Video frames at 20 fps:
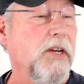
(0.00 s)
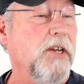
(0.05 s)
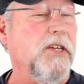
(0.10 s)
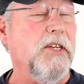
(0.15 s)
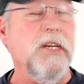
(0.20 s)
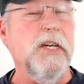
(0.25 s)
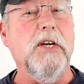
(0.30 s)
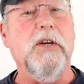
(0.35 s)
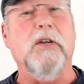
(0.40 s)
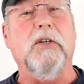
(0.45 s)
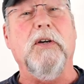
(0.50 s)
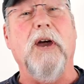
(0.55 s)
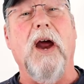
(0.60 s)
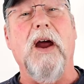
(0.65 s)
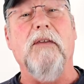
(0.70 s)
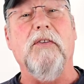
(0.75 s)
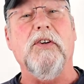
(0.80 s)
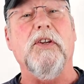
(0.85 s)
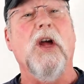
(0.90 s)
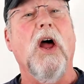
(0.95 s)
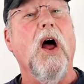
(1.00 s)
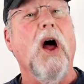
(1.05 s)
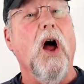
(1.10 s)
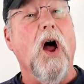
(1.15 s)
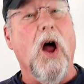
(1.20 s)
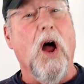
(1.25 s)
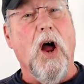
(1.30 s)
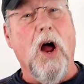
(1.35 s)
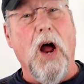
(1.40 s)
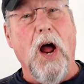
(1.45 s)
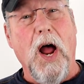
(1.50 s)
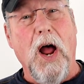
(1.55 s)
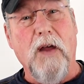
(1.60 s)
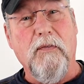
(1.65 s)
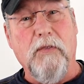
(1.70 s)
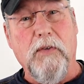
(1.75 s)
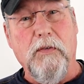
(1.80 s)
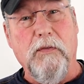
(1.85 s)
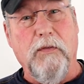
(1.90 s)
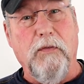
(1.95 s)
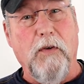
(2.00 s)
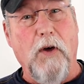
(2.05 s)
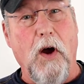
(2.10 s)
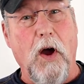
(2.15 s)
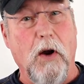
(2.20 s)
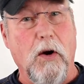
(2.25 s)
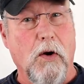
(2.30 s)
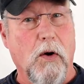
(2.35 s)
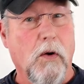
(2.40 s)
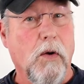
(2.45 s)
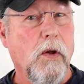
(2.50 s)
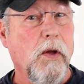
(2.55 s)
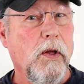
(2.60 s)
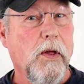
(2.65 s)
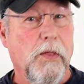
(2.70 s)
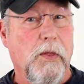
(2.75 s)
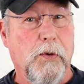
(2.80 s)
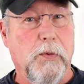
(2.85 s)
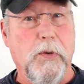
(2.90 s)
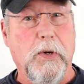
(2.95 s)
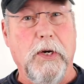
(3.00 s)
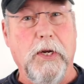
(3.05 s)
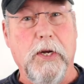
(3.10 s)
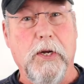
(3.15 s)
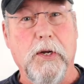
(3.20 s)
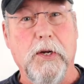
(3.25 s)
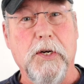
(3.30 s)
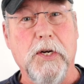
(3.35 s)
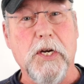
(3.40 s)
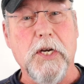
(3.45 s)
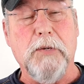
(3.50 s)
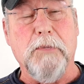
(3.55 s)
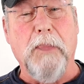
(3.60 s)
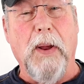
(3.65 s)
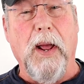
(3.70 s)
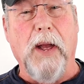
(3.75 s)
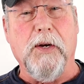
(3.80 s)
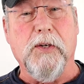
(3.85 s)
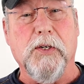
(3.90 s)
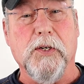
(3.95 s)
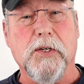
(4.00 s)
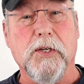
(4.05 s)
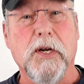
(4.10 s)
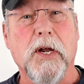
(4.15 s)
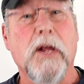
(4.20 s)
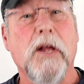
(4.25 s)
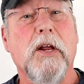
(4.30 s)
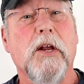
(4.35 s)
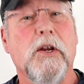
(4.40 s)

And senior drivers often follow the really good dispatchers.